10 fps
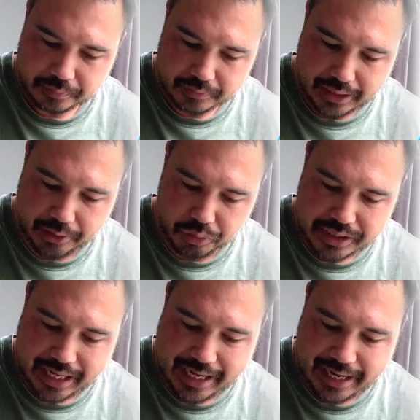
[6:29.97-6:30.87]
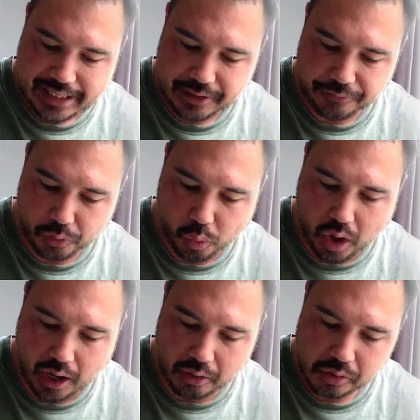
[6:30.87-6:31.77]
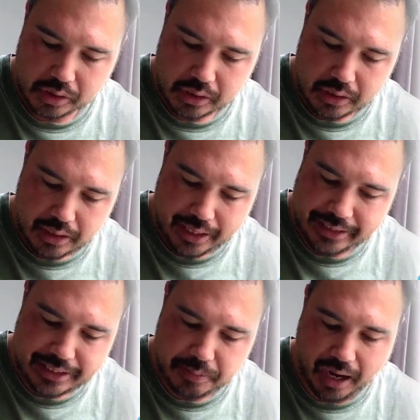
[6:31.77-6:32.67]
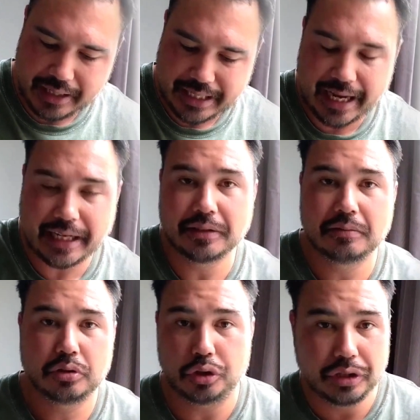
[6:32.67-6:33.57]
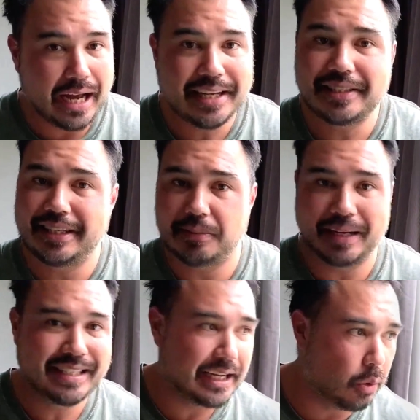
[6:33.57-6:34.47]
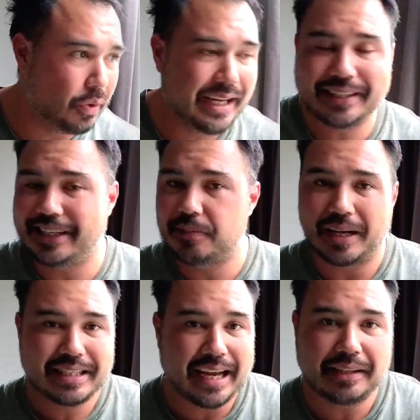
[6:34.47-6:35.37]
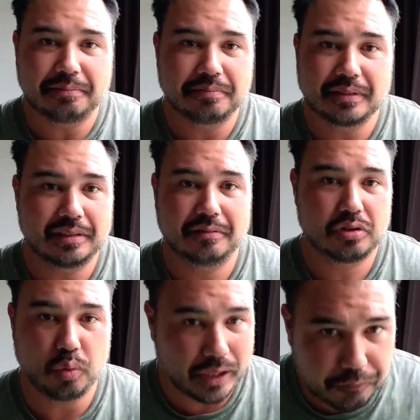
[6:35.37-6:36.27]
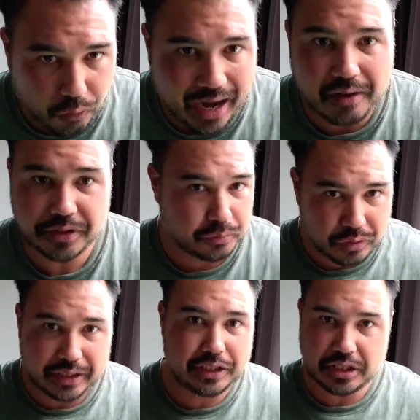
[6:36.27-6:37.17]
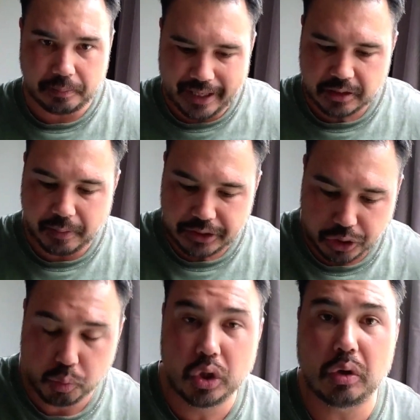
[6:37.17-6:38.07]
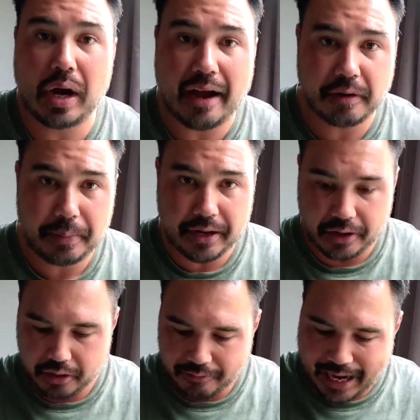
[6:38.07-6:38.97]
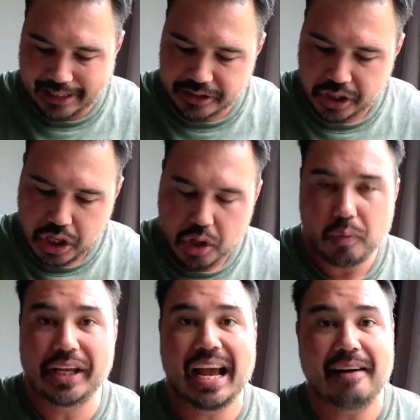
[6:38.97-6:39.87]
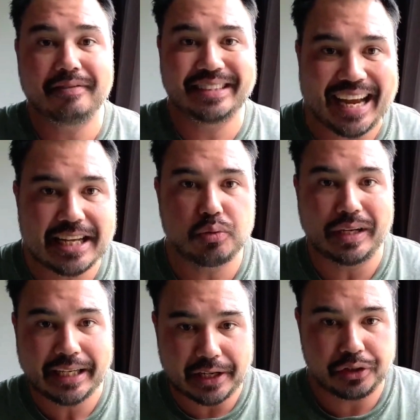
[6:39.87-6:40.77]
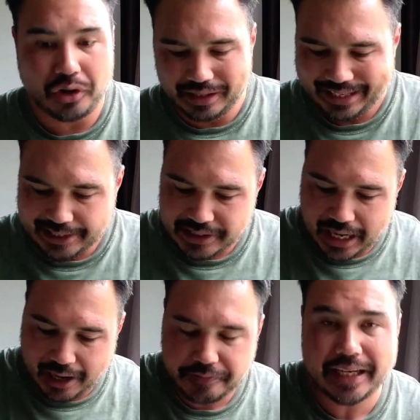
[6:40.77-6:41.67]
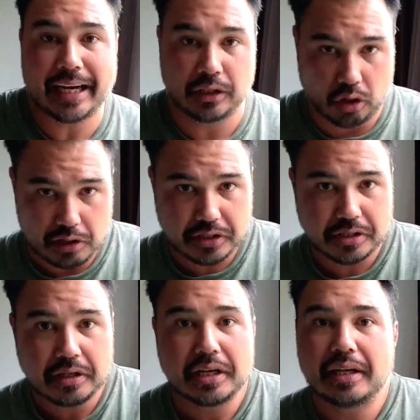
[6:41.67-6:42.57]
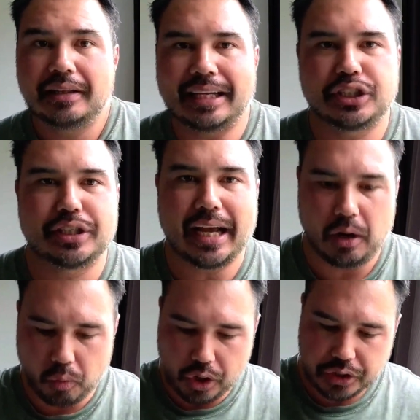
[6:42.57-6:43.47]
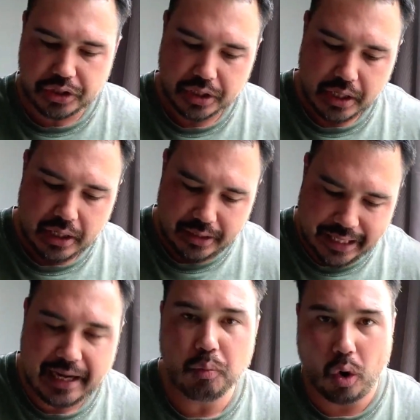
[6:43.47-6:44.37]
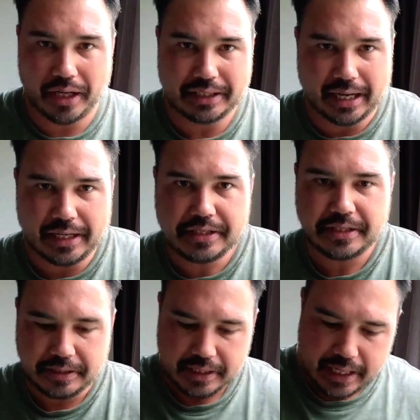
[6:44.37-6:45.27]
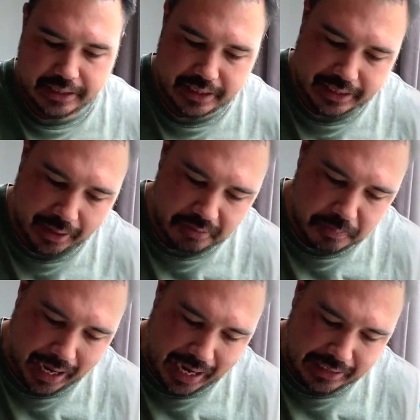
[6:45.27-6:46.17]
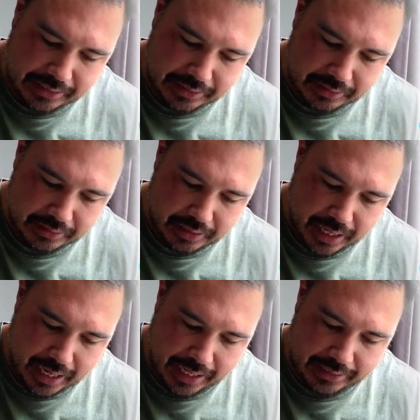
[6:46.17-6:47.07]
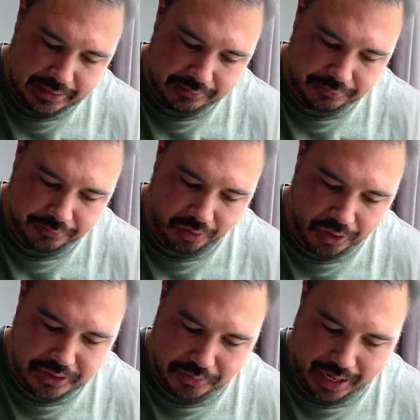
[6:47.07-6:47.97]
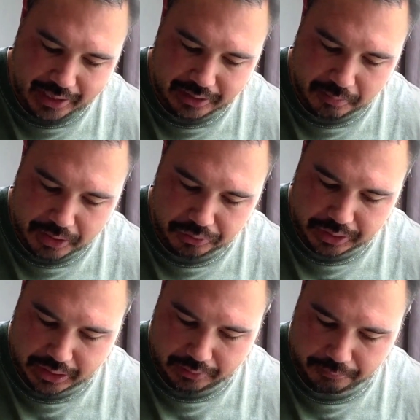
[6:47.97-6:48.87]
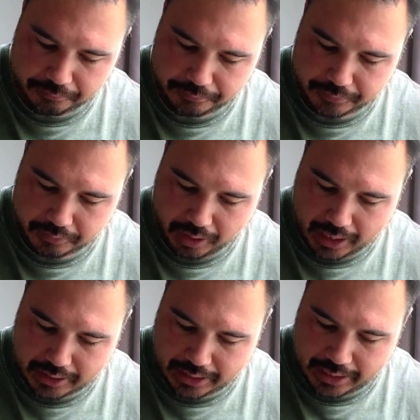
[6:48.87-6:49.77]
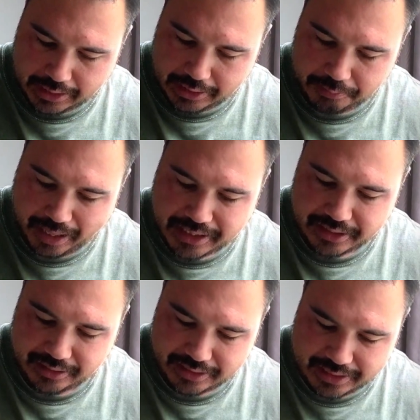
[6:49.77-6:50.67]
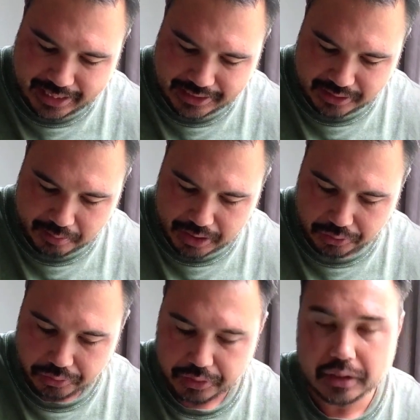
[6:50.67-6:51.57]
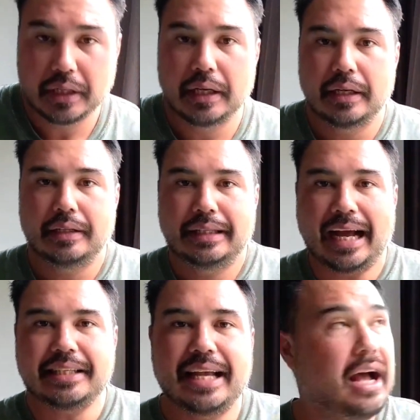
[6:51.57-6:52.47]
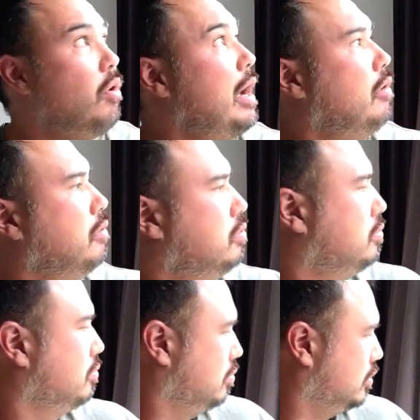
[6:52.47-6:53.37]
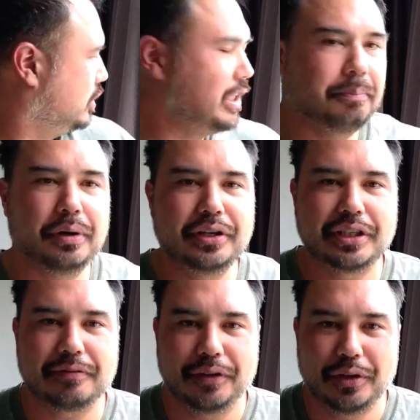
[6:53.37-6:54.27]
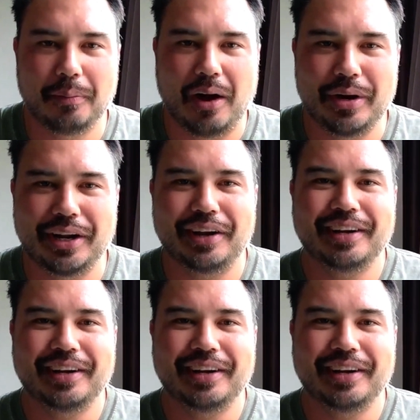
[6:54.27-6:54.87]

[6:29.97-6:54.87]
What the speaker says: it will stay out here for a while. And this might take 2 days. This might take a week. This might take 24 hours. It really just depends. But you will have a period of ads where you have days where you get no leads after getting lots. That's just how it works. Then what it does is it comes back and it floats around in the middle here, right? And it basically stays in the middle. That's how, shit, a bird just flew into my window.